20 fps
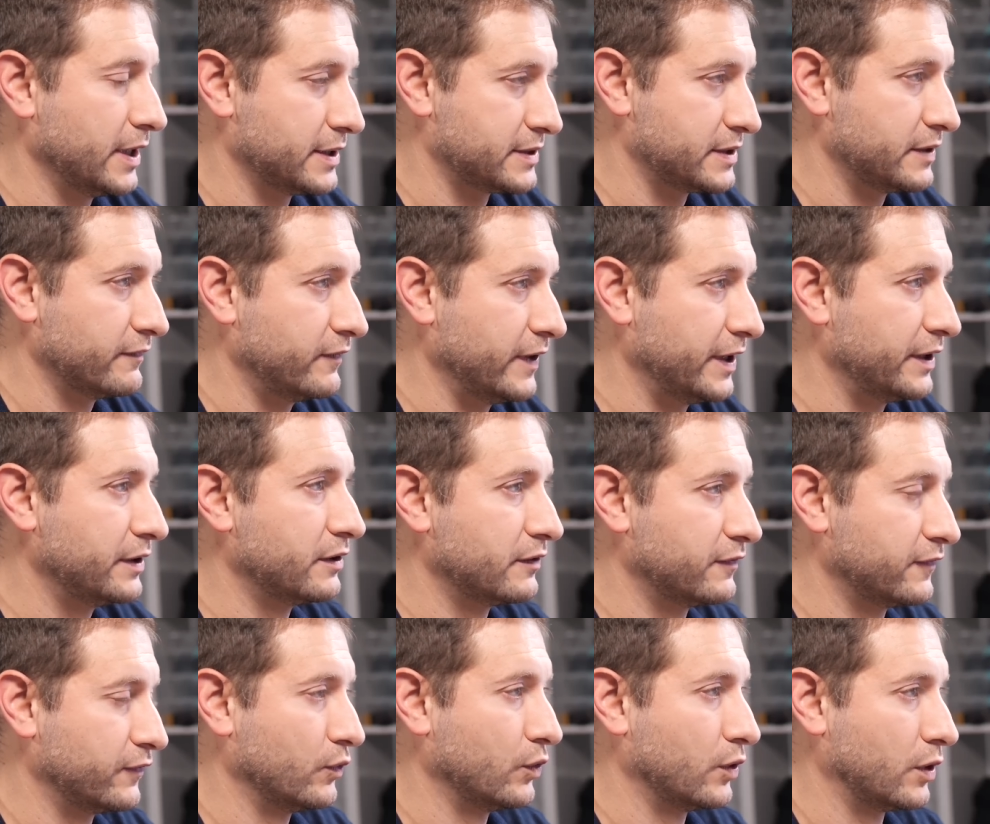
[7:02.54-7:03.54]
as the vendor
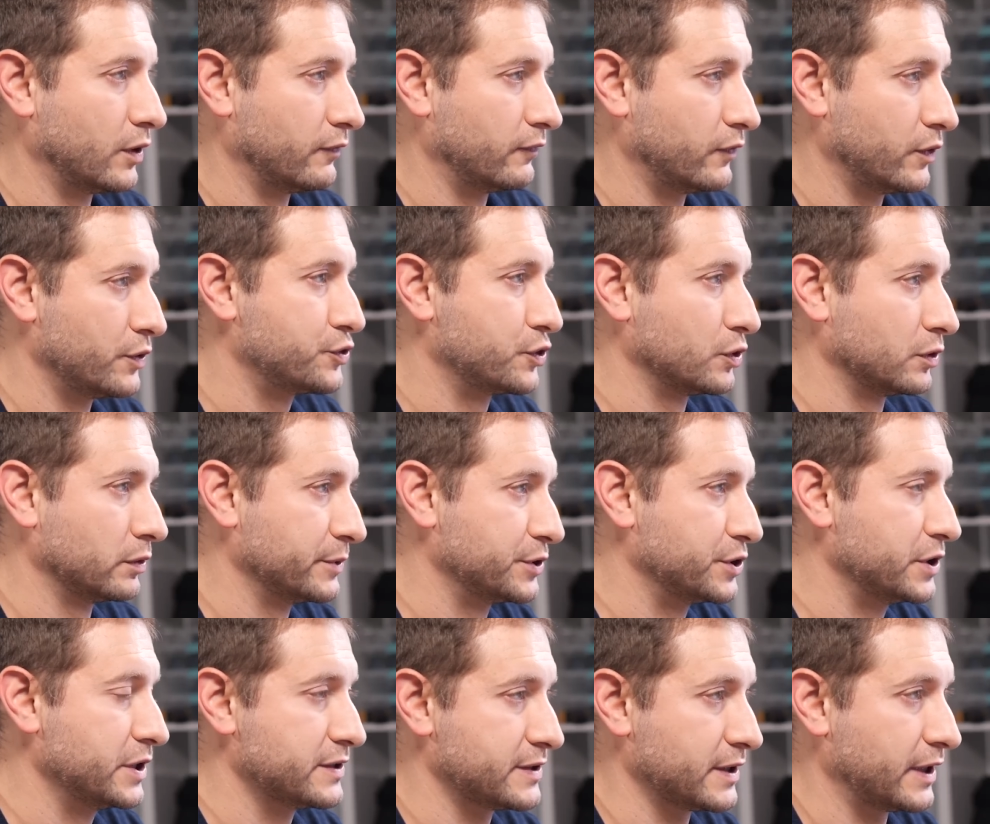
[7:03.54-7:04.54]
for virtual
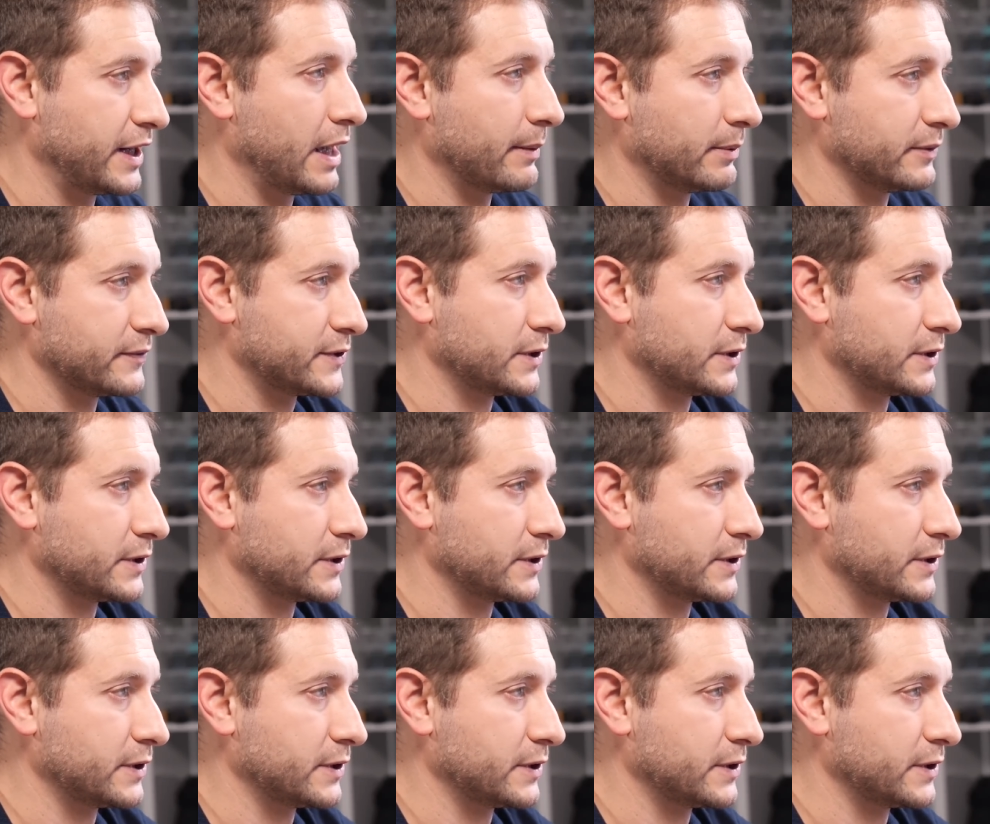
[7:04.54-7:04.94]
machines on Apple